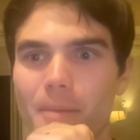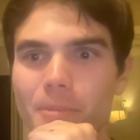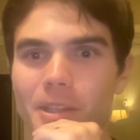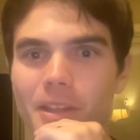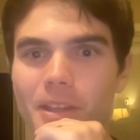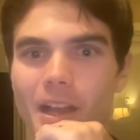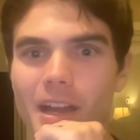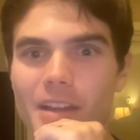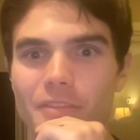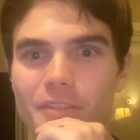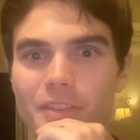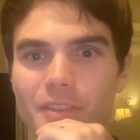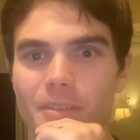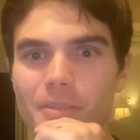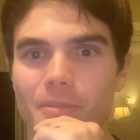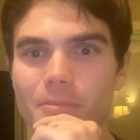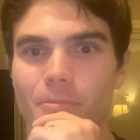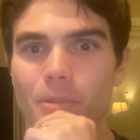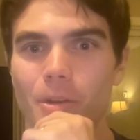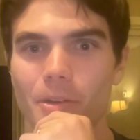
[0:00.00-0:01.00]
life?
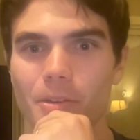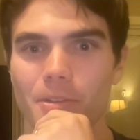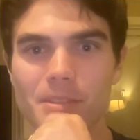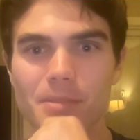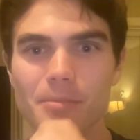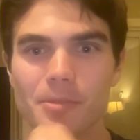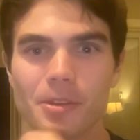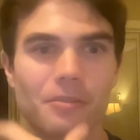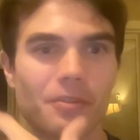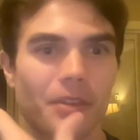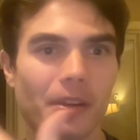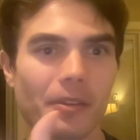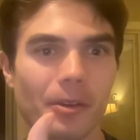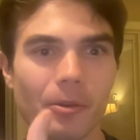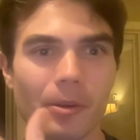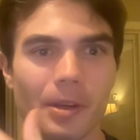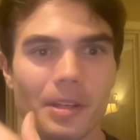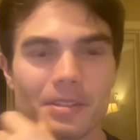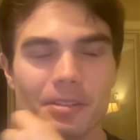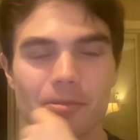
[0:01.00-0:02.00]
And what are some of your favorite
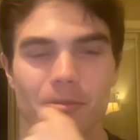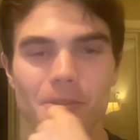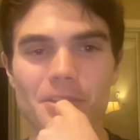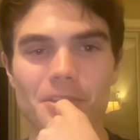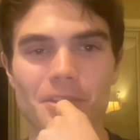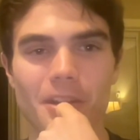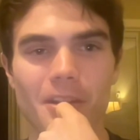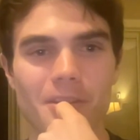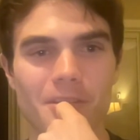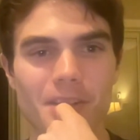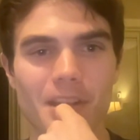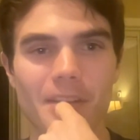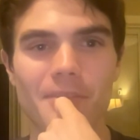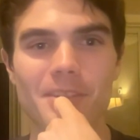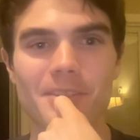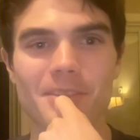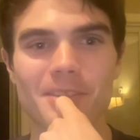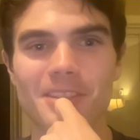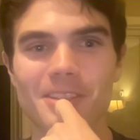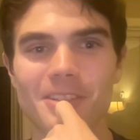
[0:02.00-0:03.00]
ways to recharge?
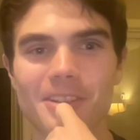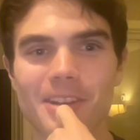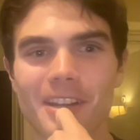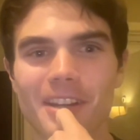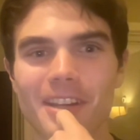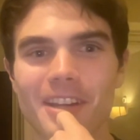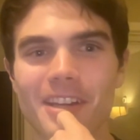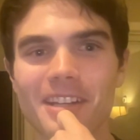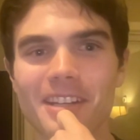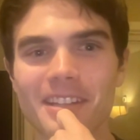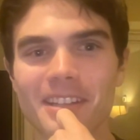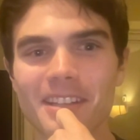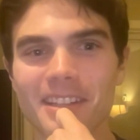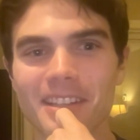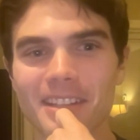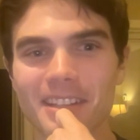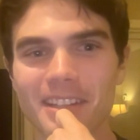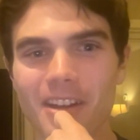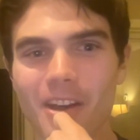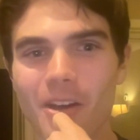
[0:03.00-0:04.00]
Obviously, you're on a
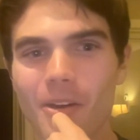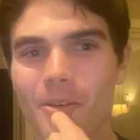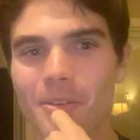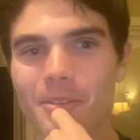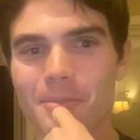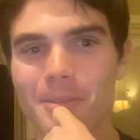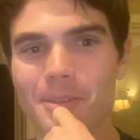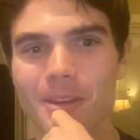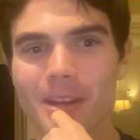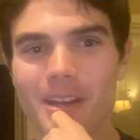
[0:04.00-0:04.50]
call with me right